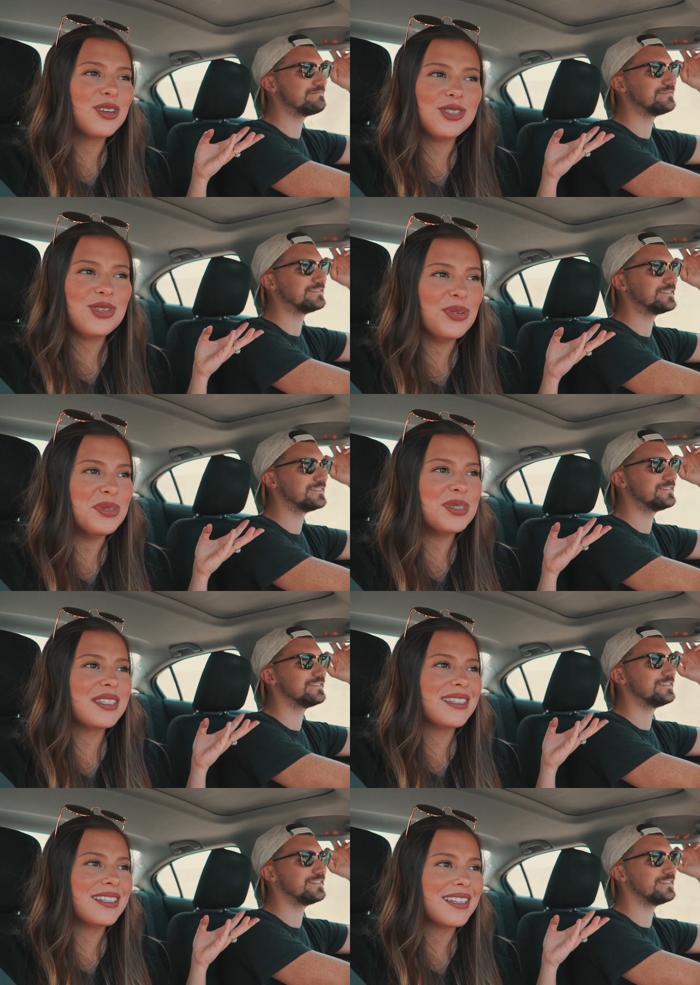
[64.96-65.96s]
Speaker 1: to good
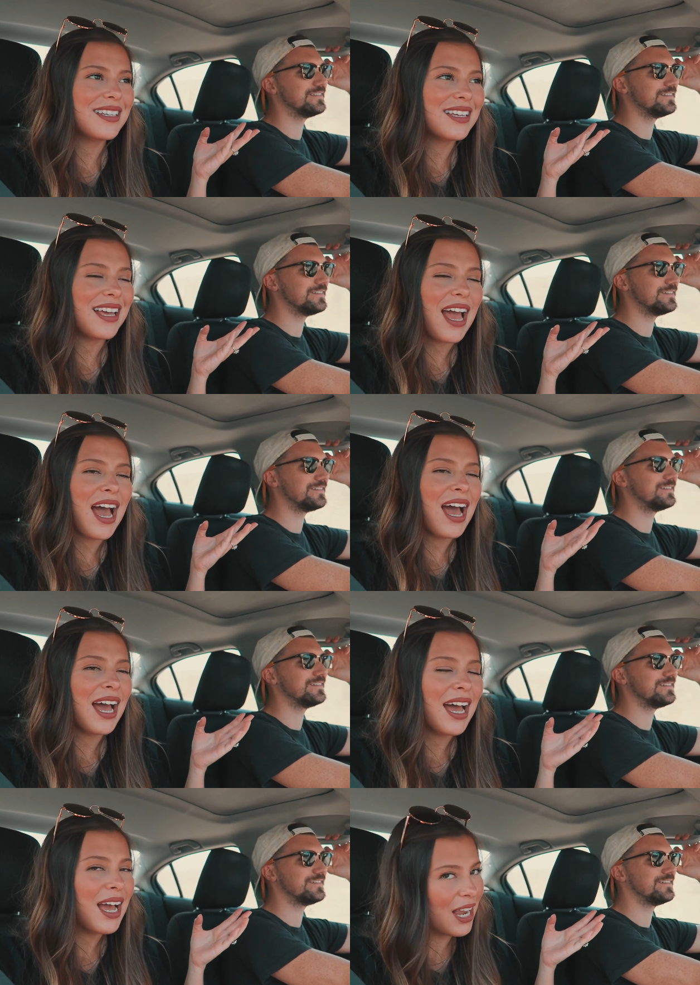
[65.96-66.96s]
tunes.
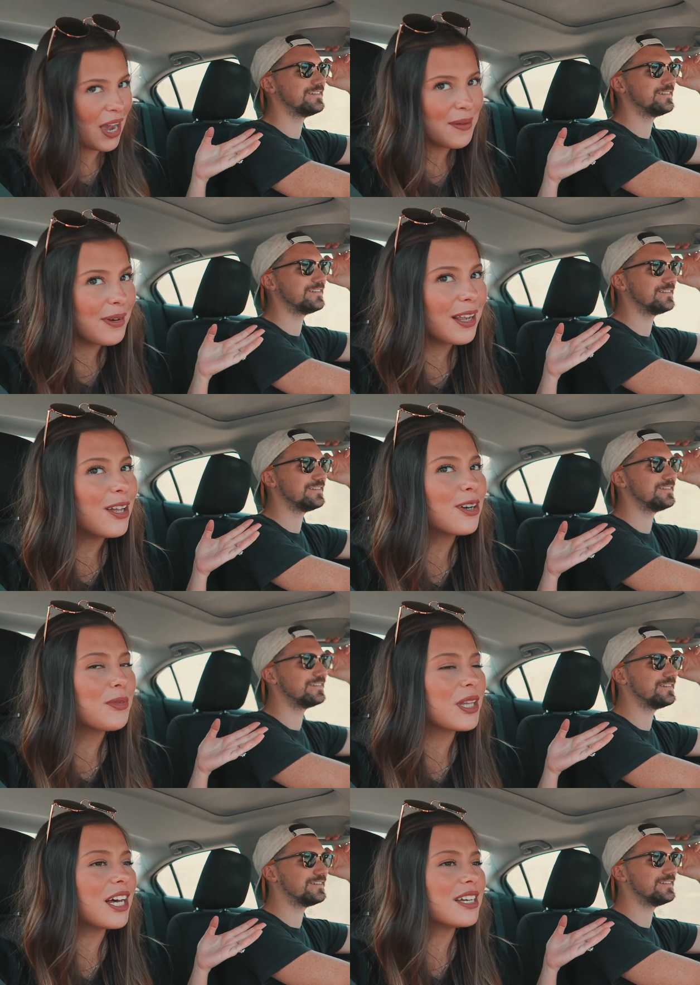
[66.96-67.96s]
Come
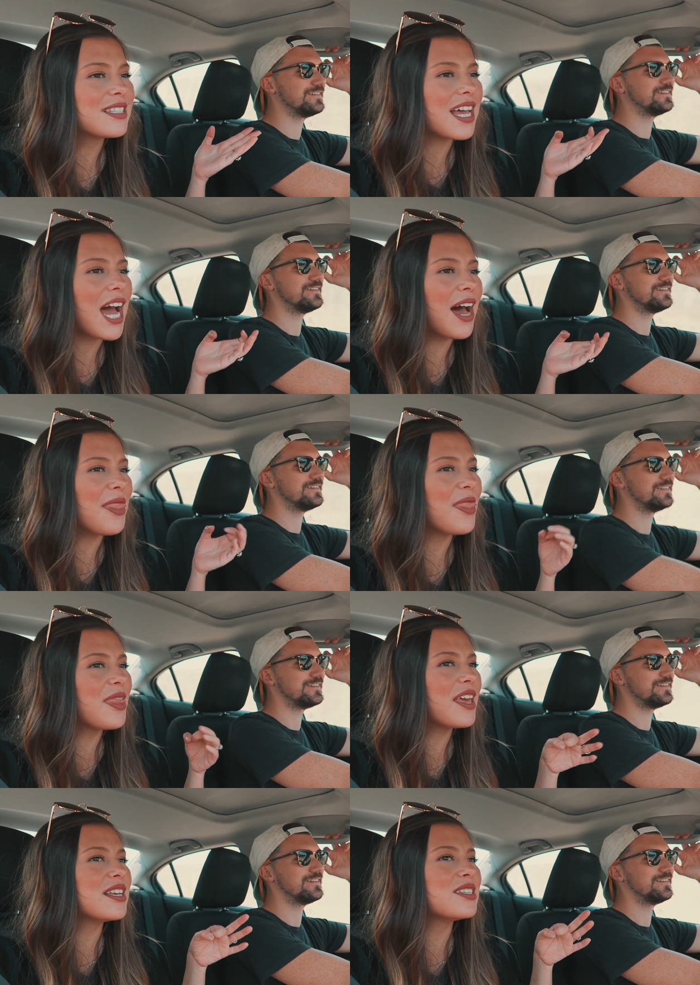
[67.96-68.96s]
along with us
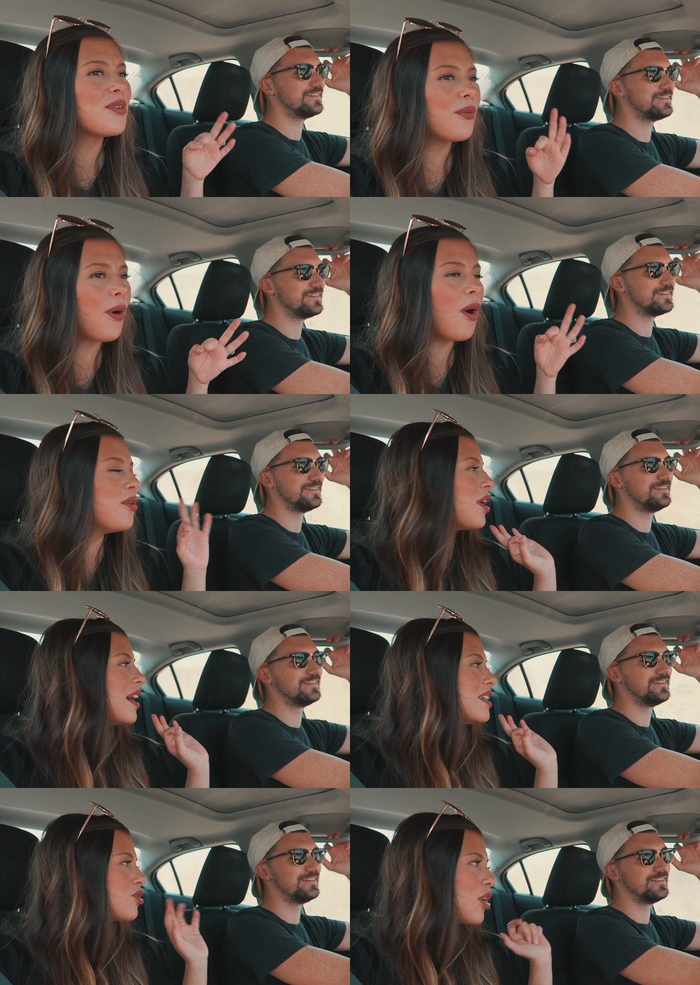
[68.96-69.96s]
on this road
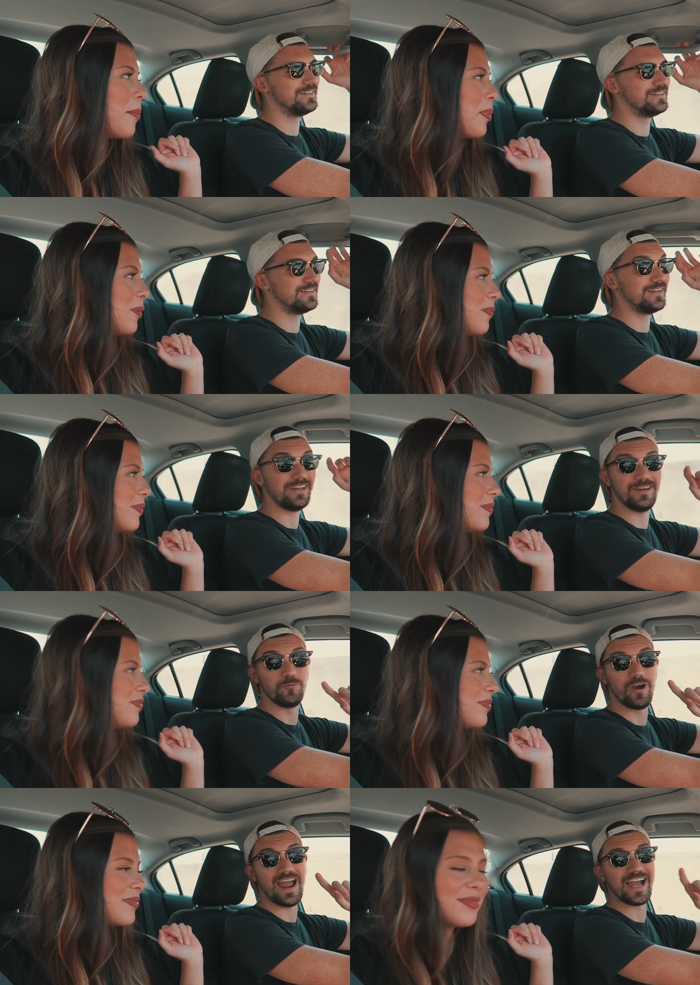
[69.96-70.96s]
trip
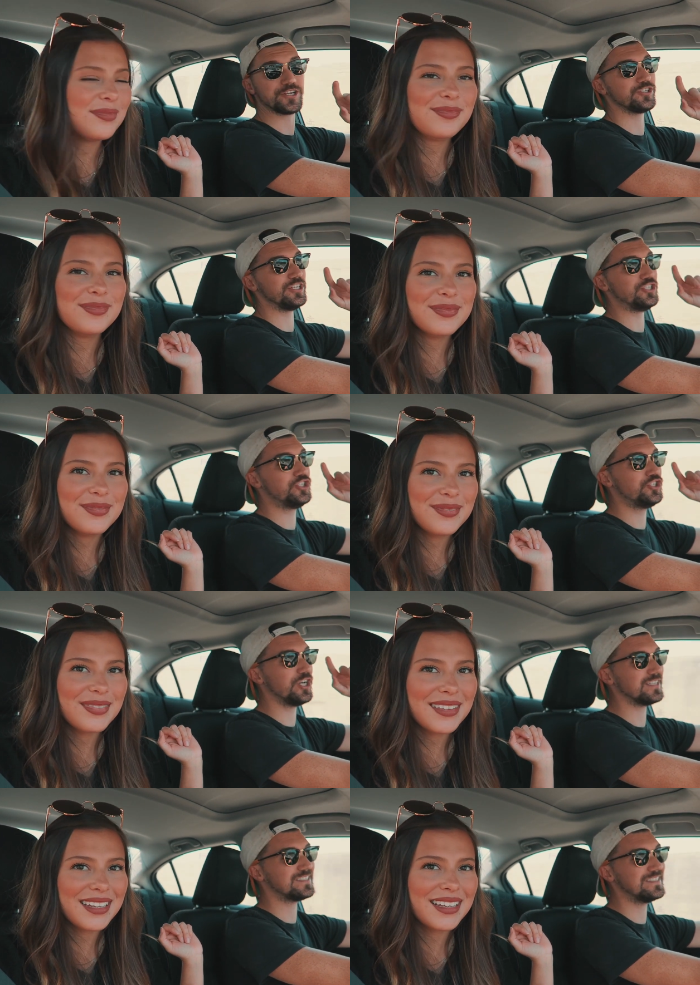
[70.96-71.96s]
Speaker 2: and we're actually
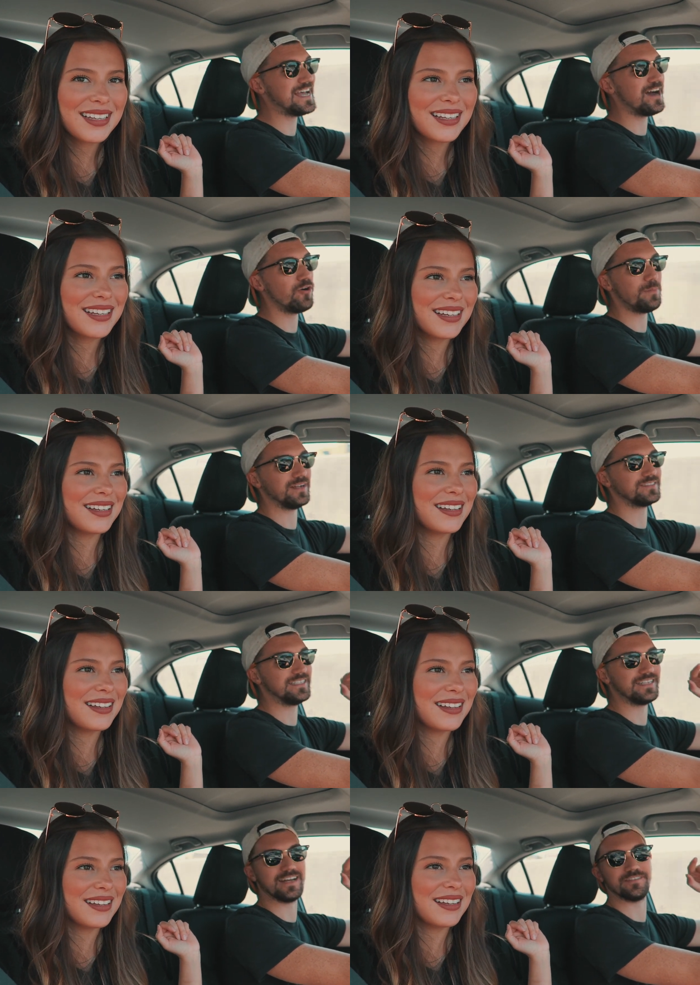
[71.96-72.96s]
just now about
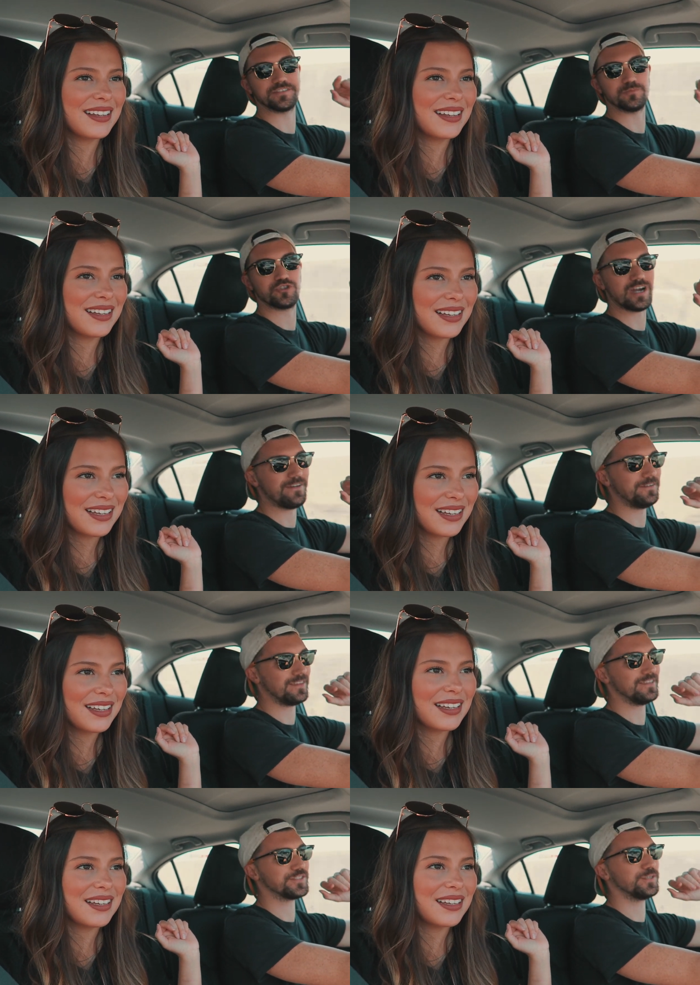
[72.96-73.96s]
to get out of some
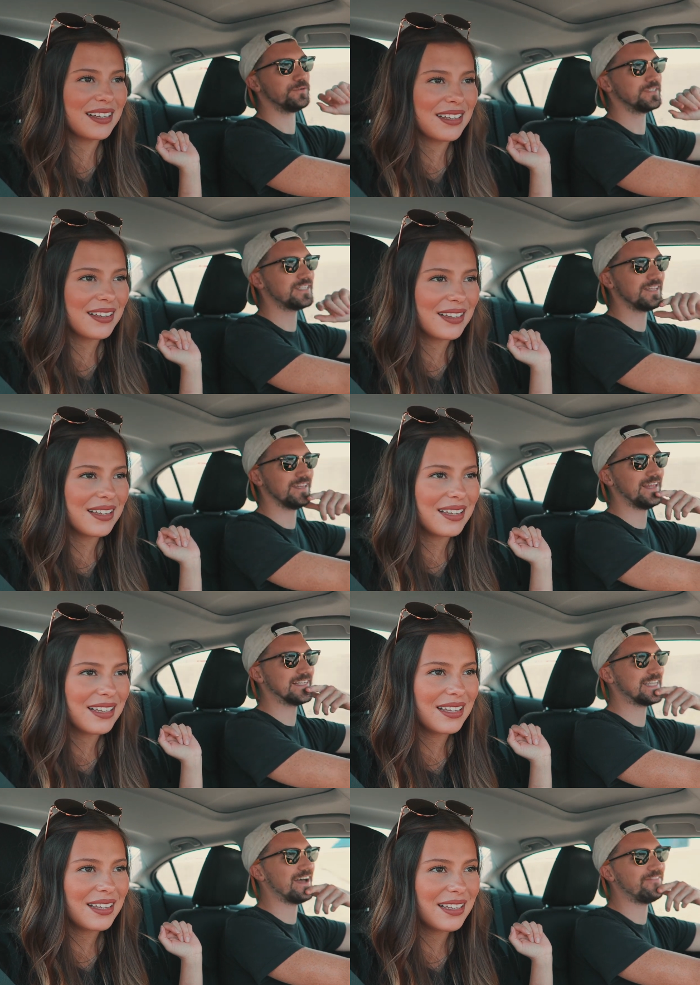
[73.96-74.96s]
traffic that slowed us down the
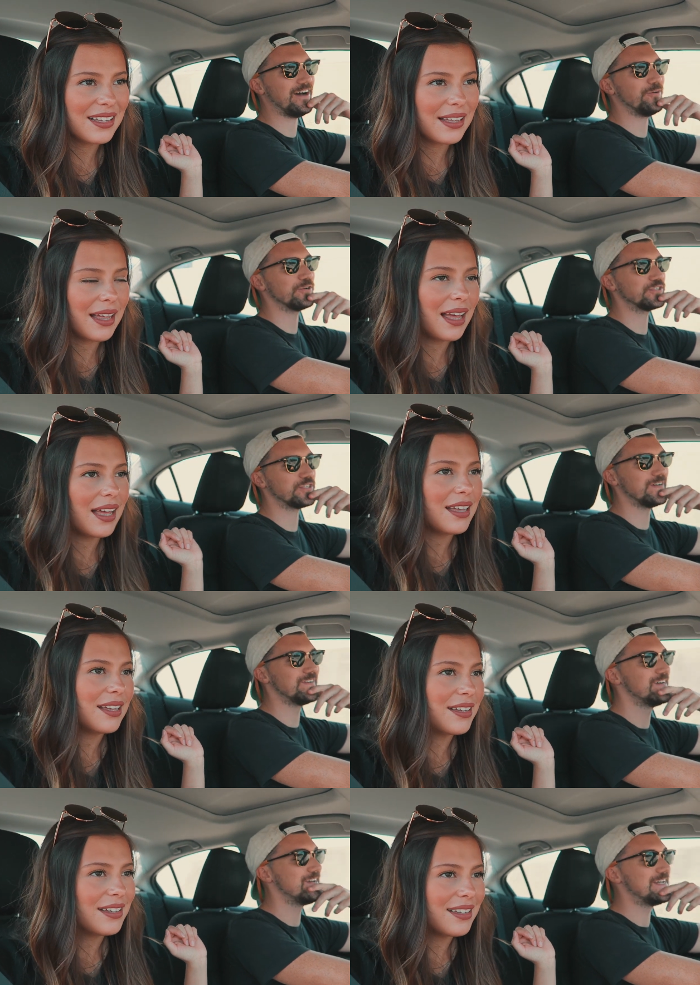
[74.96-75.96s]
last half hour. So